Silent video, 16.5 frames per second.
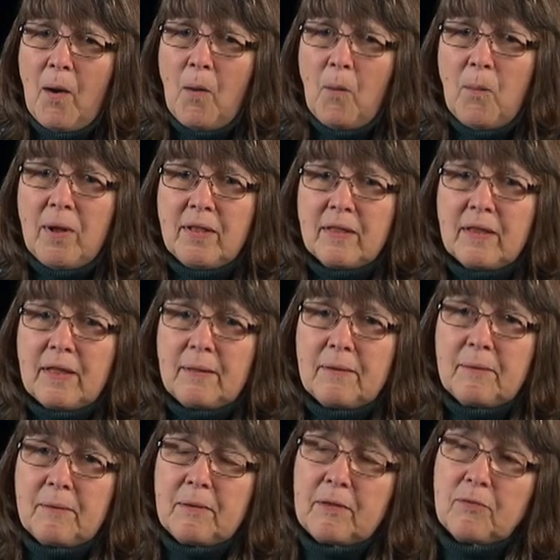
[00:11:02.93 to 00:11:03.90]
Well,
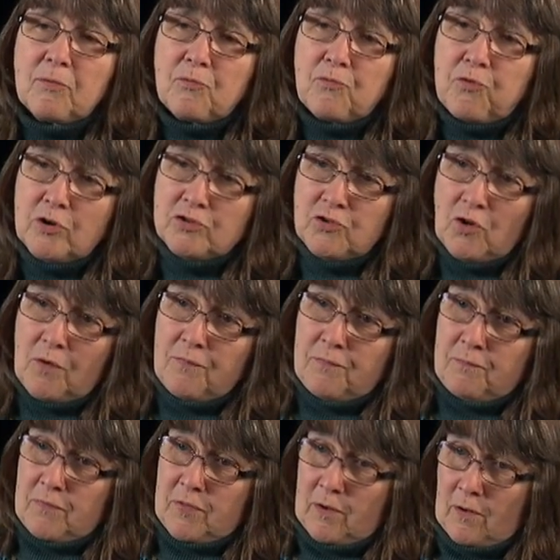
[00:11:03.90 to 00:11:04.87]
first off,
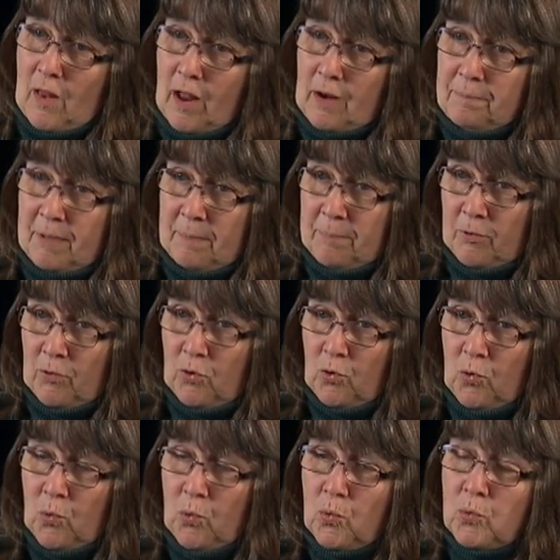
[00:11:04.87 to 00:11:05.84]
there are a lot of people
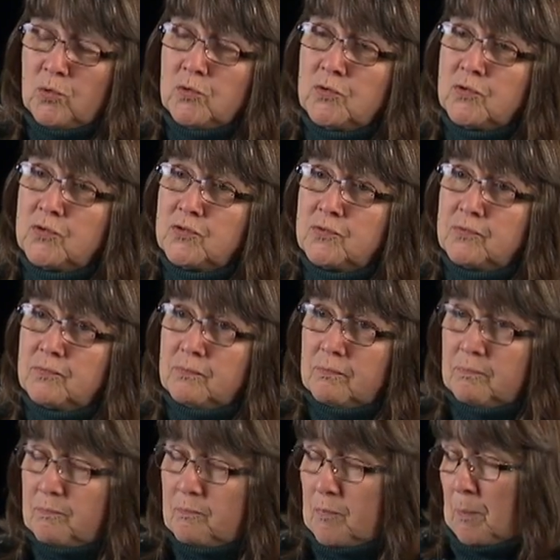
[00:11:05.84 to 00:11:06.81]
whose
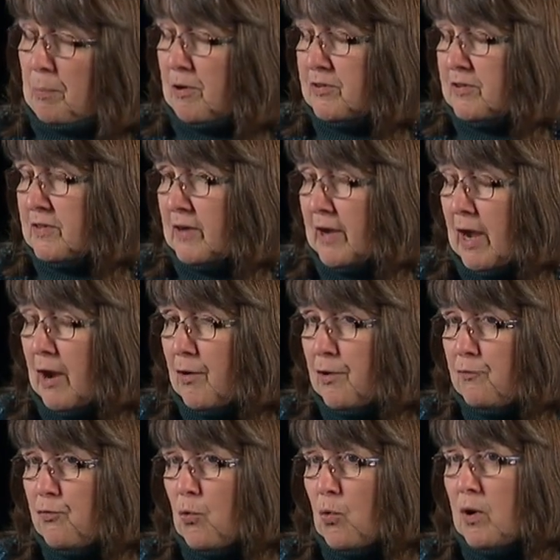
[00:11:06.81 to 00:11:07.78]
the person they're caring
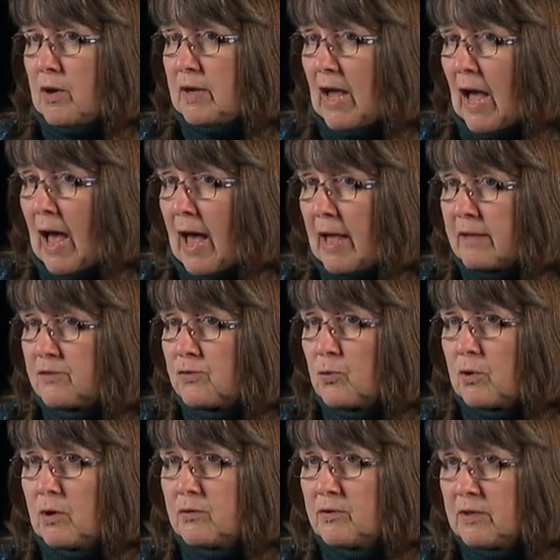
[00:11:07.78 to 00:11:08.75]
for dies
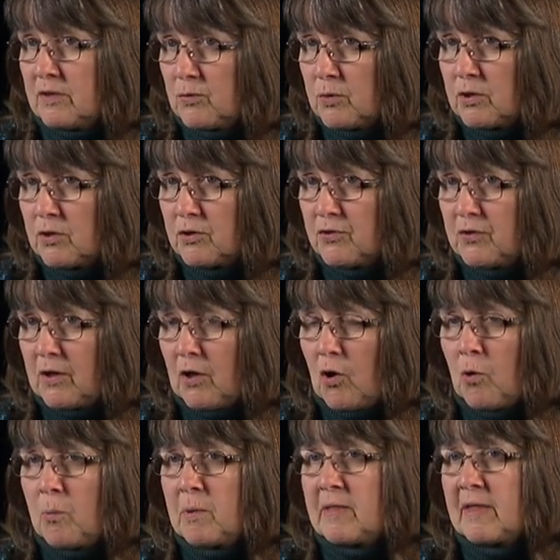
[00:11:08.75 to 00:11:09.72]
or goes into a nursing
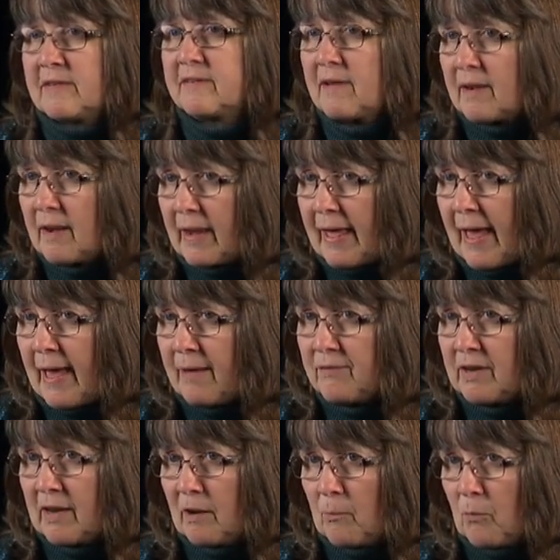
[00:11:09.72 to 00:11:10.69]
home and they suddenly have a
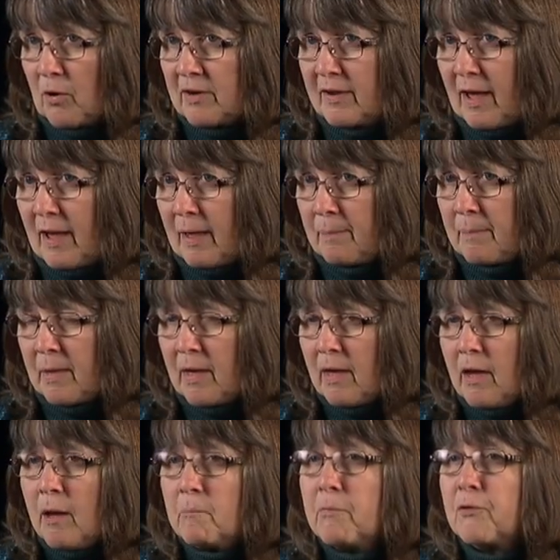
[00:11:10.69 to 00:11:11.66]
little more time.
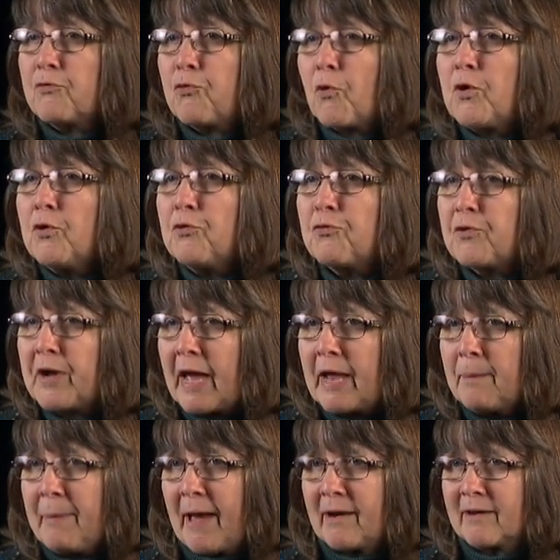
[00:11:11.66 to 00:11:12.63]
Before you forget
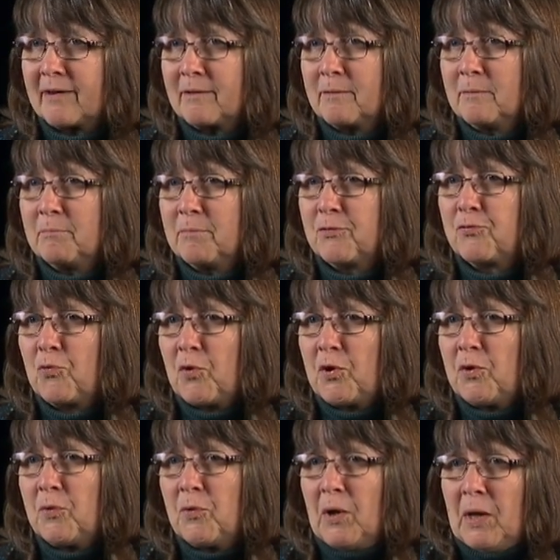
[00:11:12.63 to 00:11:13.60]
about it, before
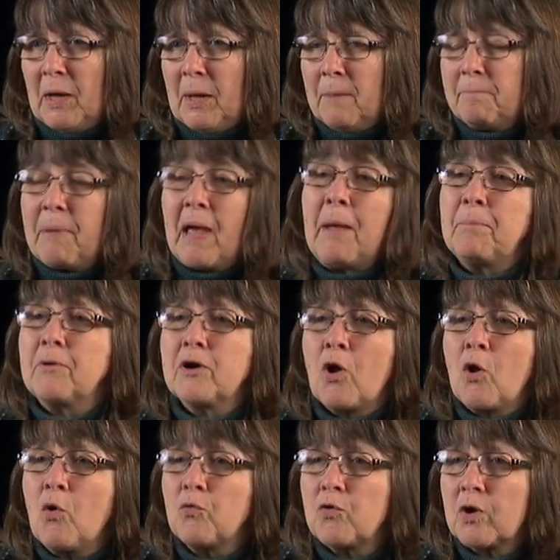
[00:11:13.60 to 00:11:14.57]
you paper it
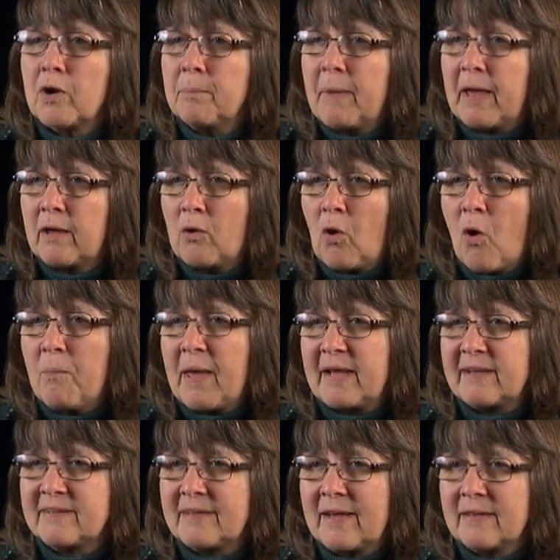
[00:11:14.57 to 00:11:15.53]
over and make it all
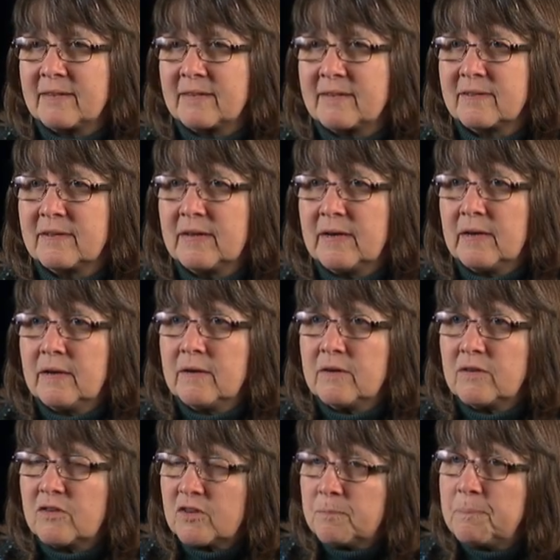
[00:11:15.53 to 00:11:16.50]
make sense,
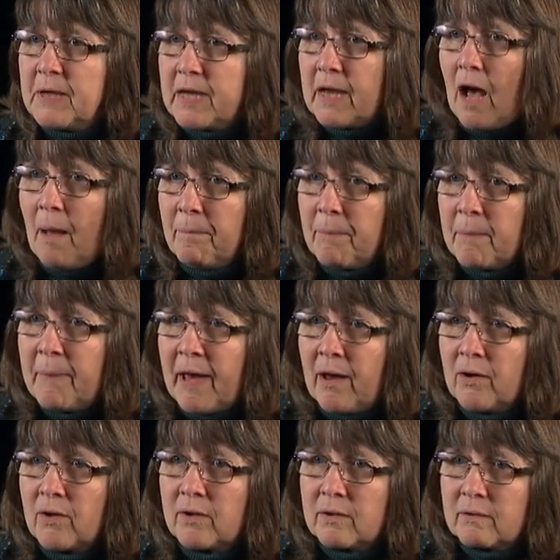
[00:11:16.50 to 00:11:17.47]
speak up
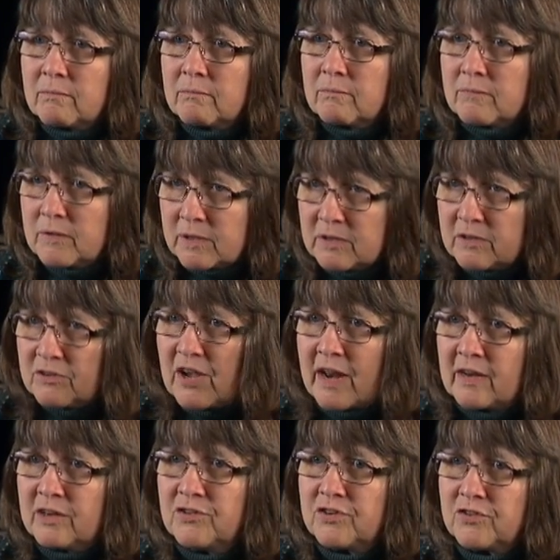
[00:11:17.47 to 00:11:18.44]
about the
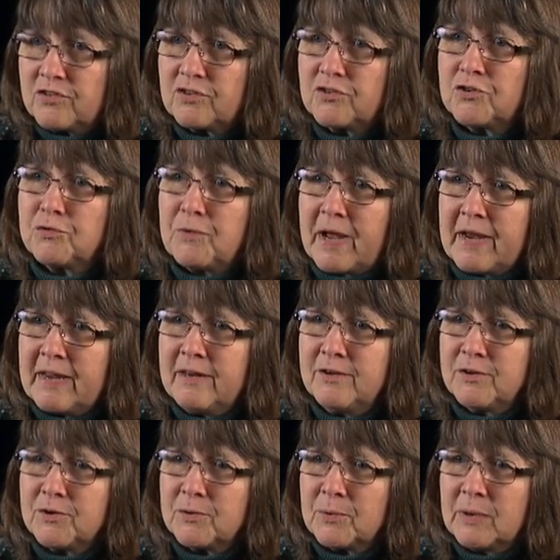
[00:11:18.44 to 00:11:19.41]
challenges that you ran
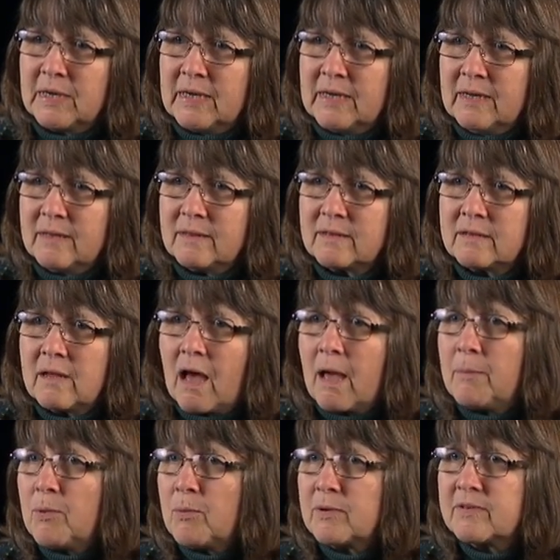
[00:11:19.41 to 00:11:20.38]
into. The
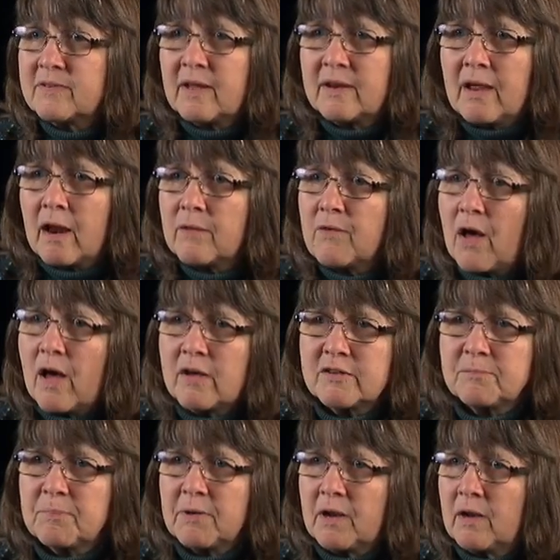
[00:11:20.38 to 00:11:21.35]
time you were sent out of the
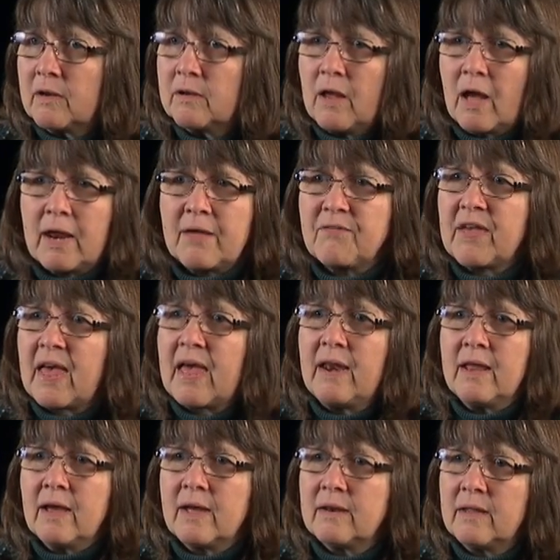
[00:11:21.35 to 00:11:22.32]
hospital and not having
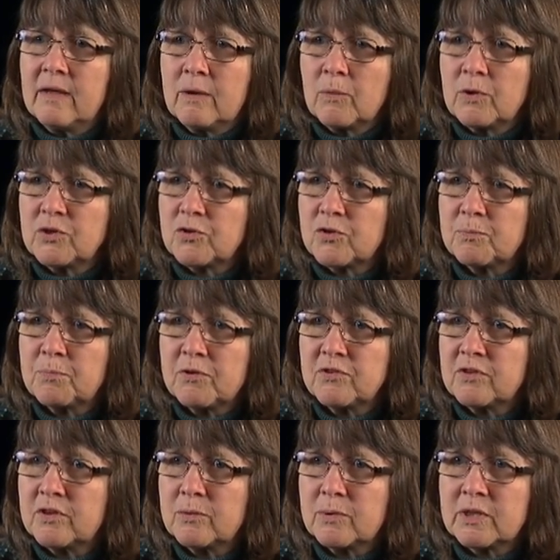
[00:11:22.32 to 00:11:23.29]
any idea what you're supposed
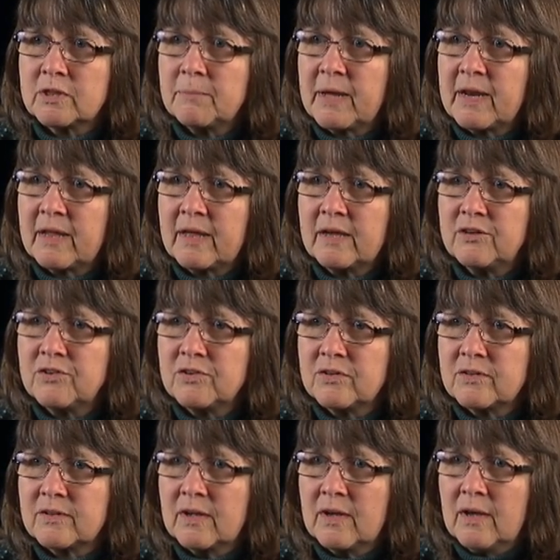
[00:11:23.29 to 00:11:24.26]
to do with the
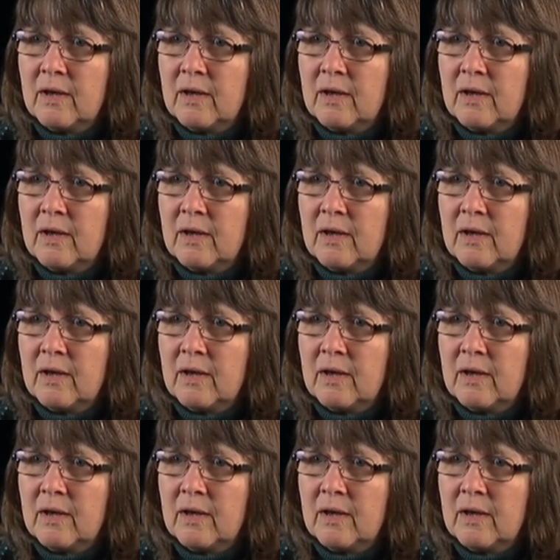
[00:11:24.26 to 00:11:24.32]
medications.